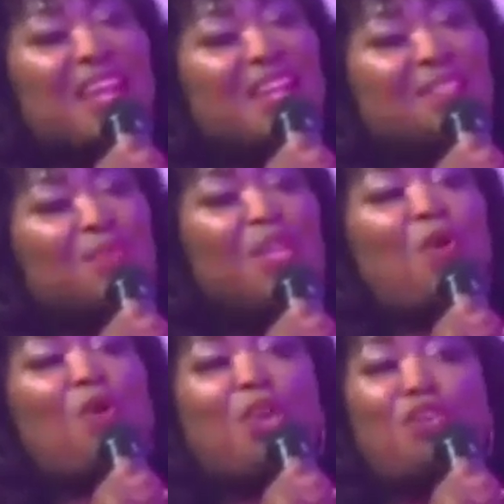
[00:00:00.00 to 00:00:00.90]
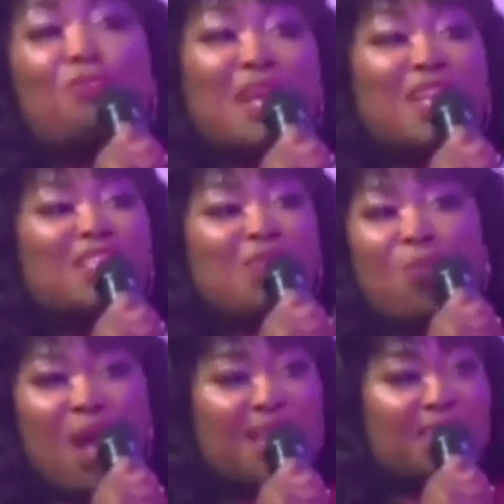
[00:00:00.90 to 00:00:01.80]
Now, they call humanity
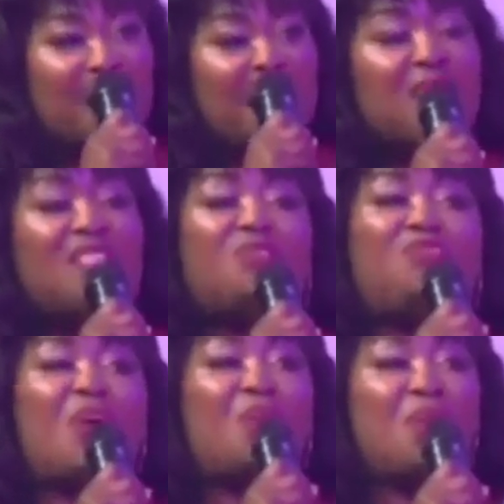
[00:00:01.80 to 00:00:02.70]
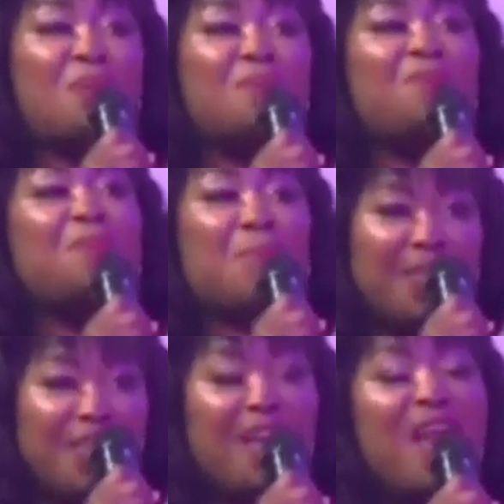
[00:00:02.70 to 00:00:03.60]
wise. He's very,
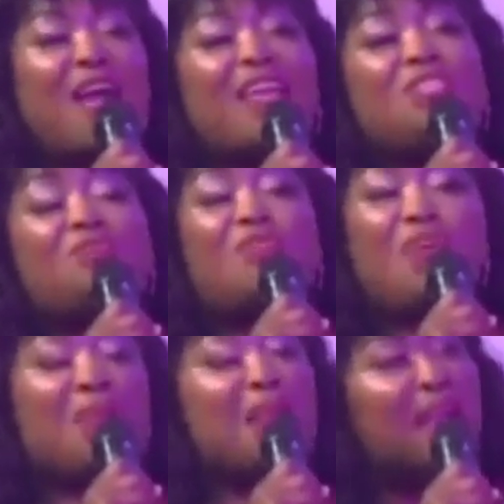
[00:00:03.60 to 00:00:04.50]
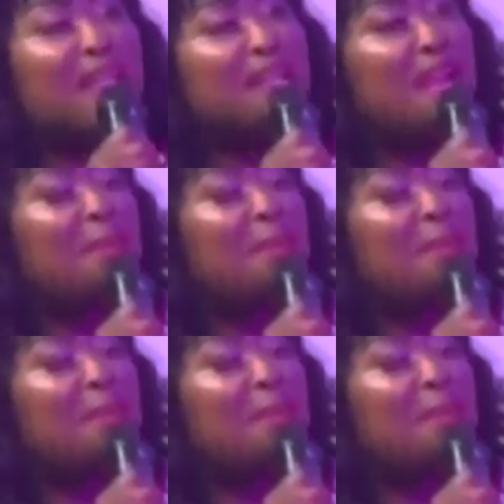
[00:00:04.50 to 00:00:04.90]
yeah, he's very kind.